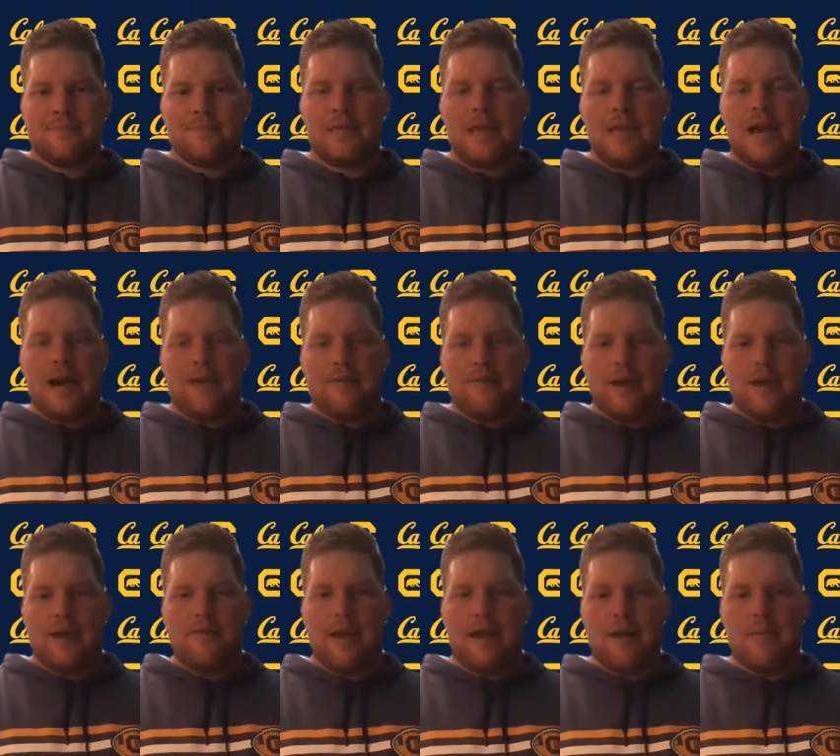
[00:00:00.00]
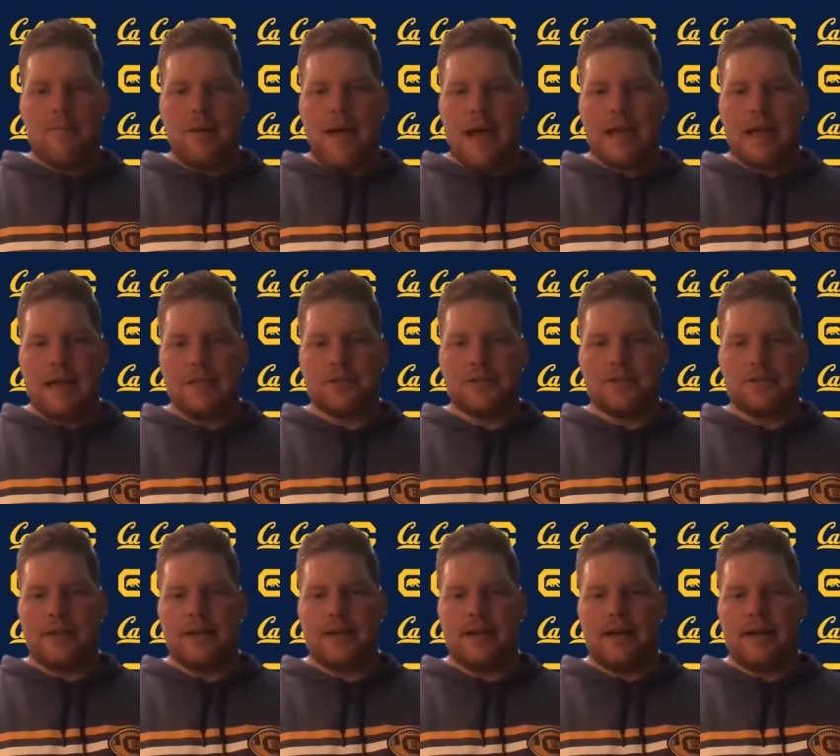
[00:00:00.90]
Yeah, I've, I've had a back
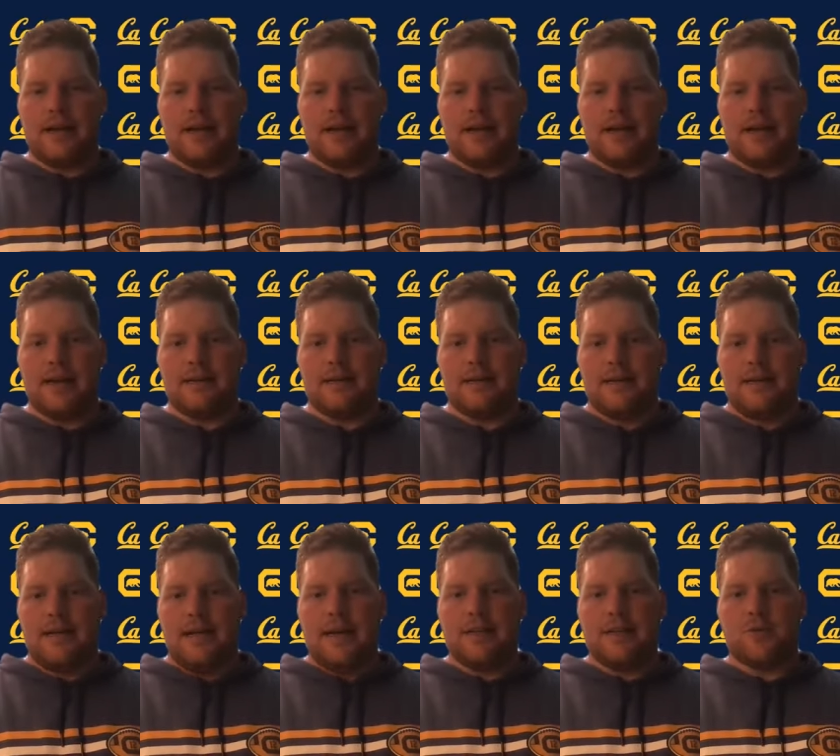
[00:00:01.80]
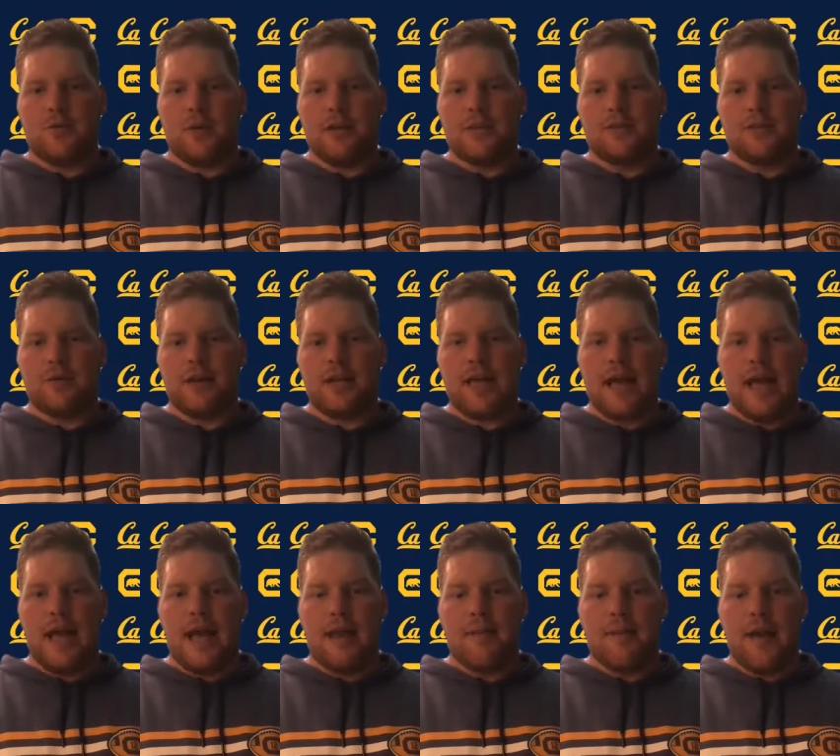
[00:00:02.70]
injury. Uh, in 2020, I
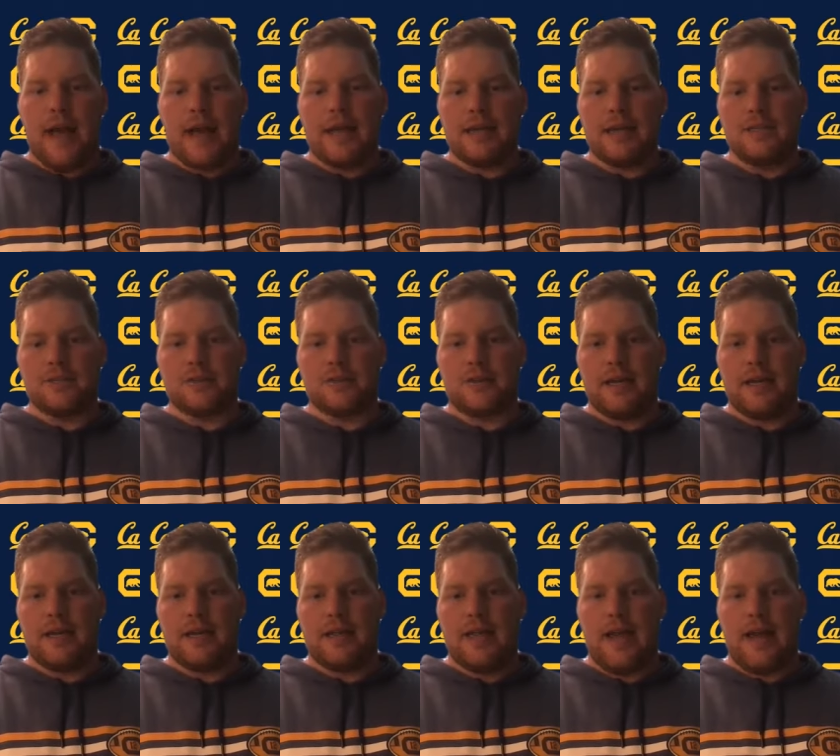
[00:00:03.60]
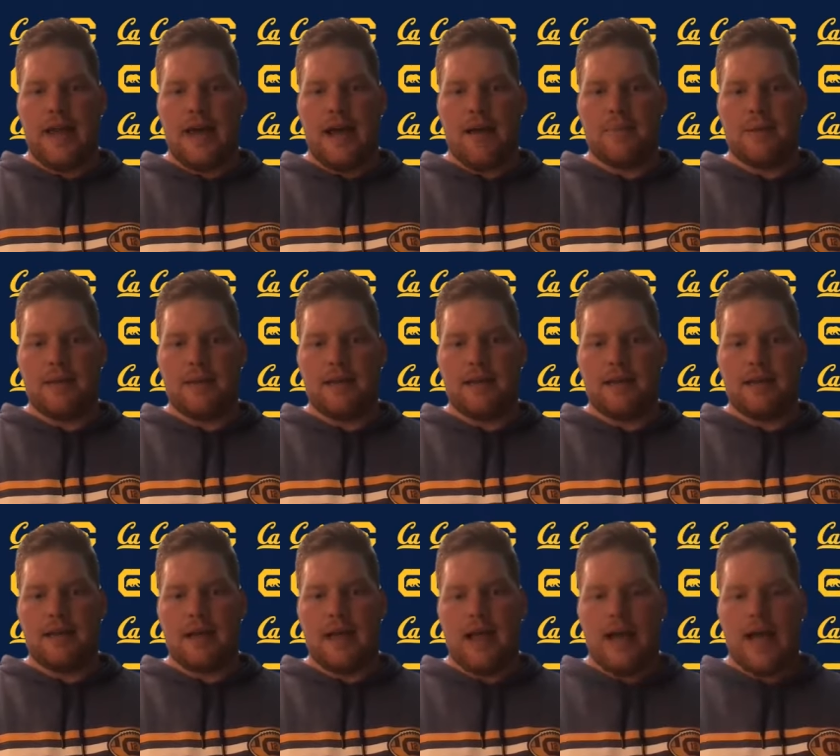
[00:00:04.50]
had a back injury that happened,
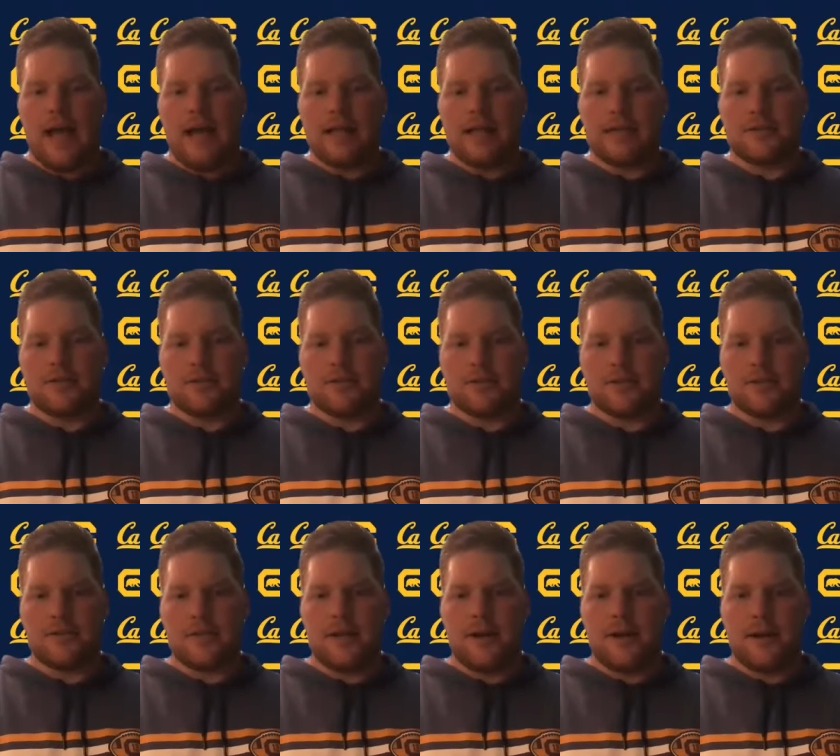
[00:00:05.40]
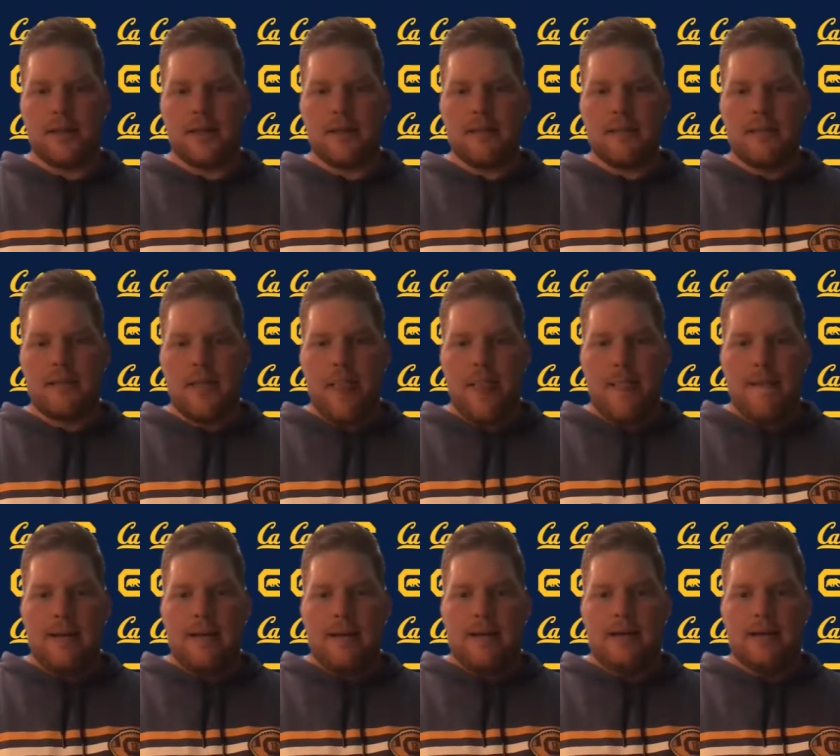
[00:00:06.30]
and I had to get surgery on it
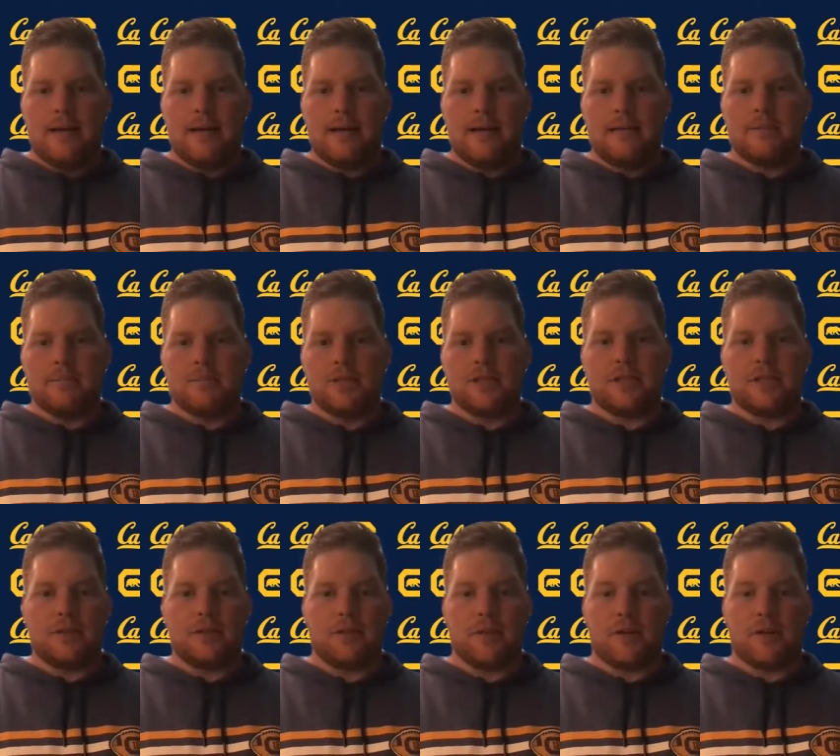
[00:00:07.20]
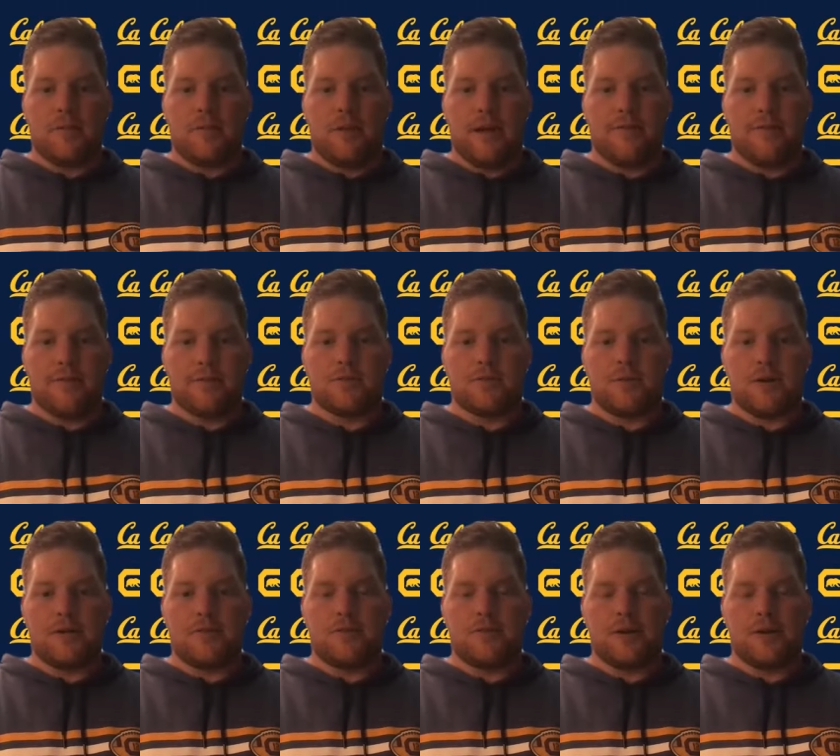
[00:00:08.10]
um, just in order to play for
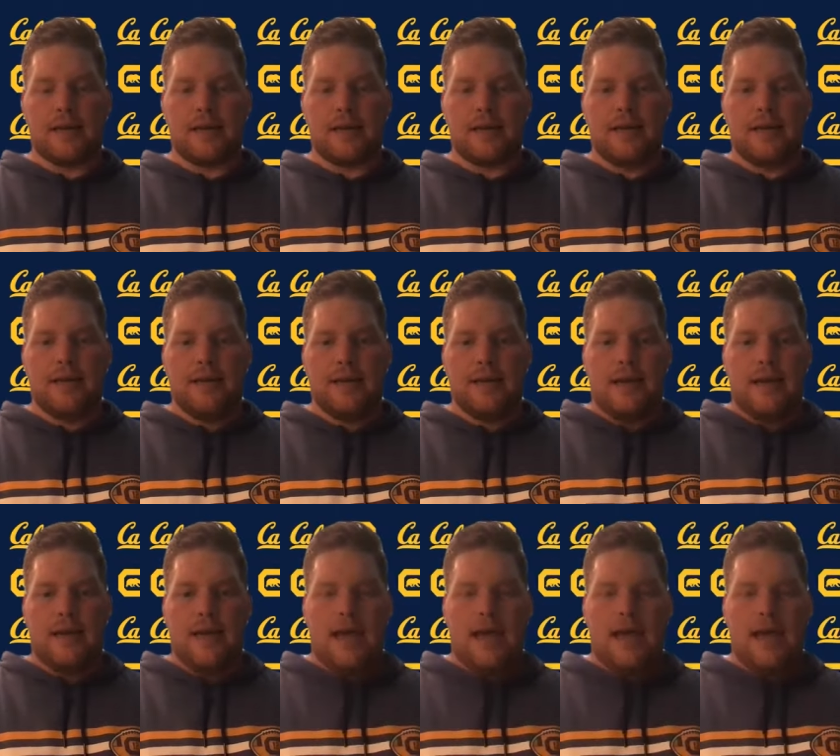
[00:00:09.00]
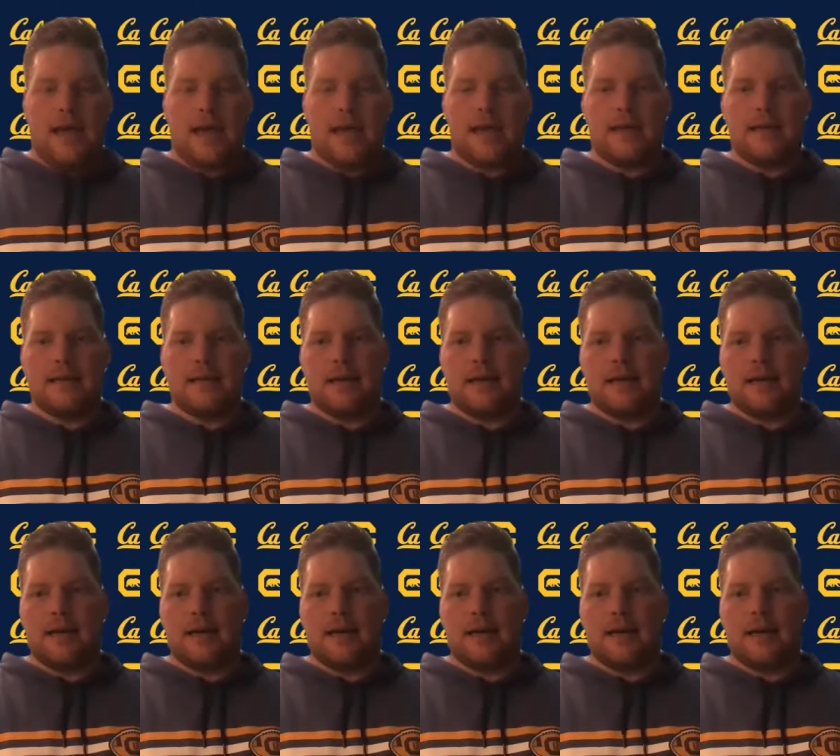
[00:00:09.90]
2020. And
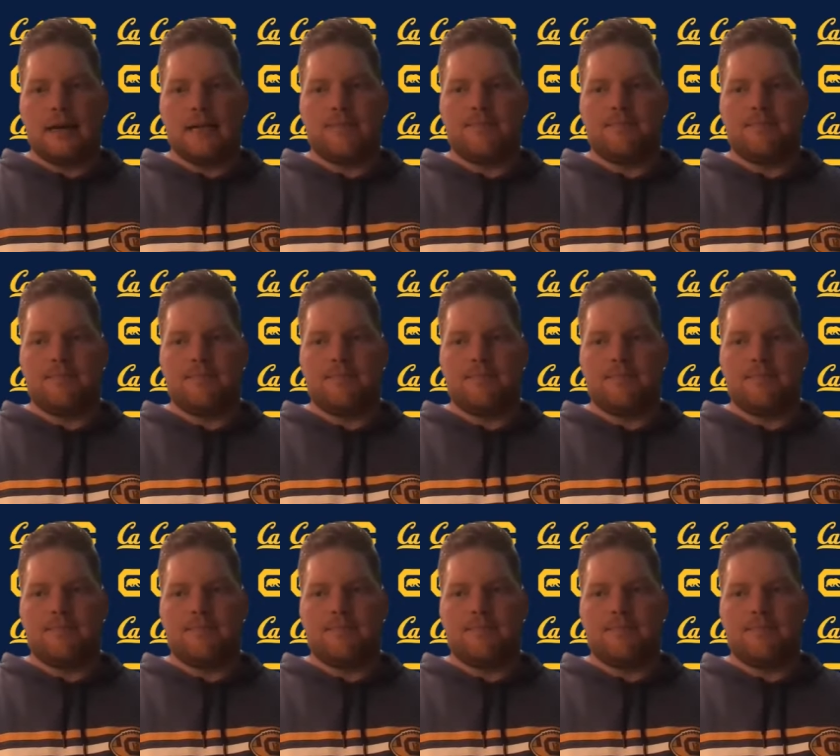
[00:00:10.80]
uh,